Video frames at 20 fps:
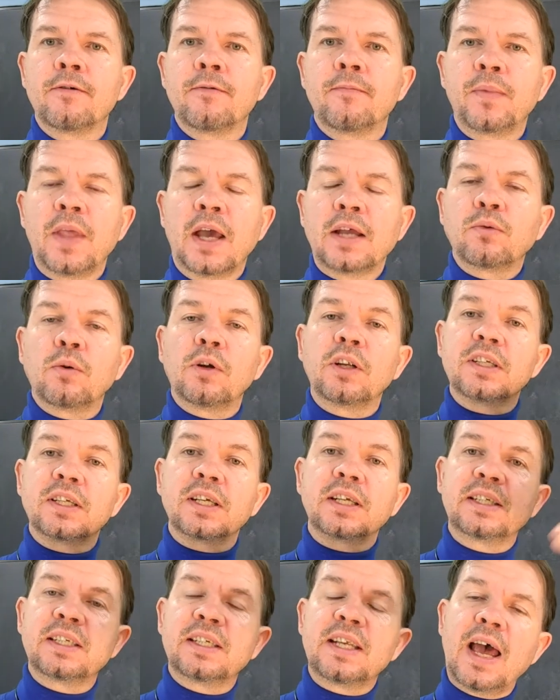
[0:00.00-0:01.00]
That's what
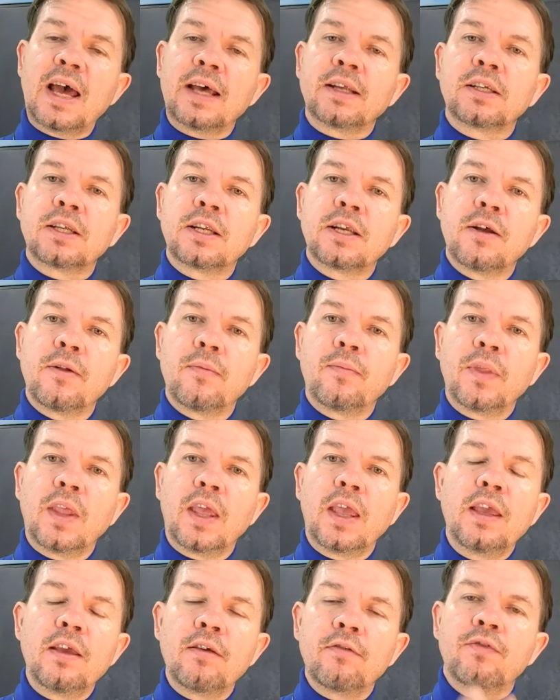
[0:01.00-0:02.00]
success,
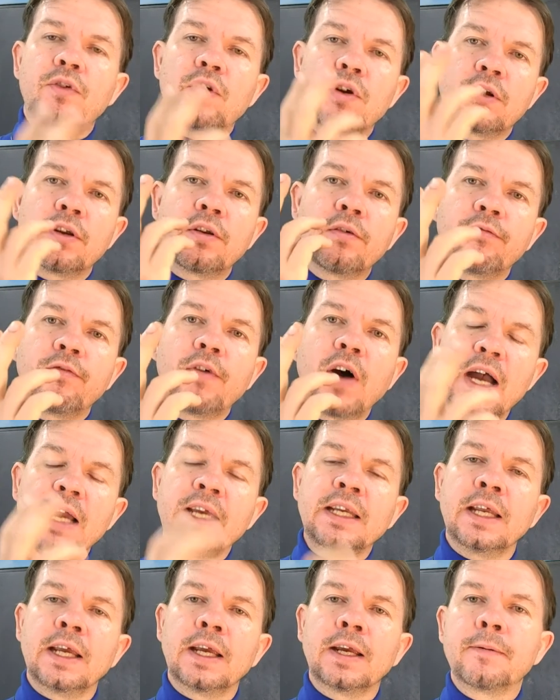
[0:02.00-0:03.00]
if you're
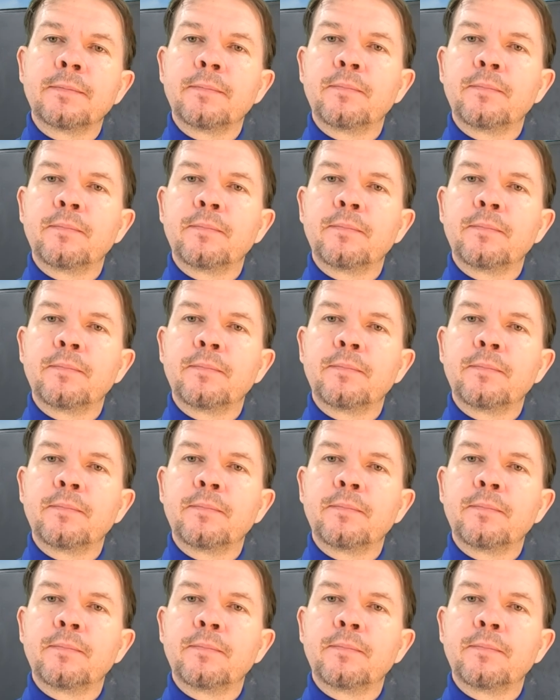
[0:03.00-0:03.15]
defining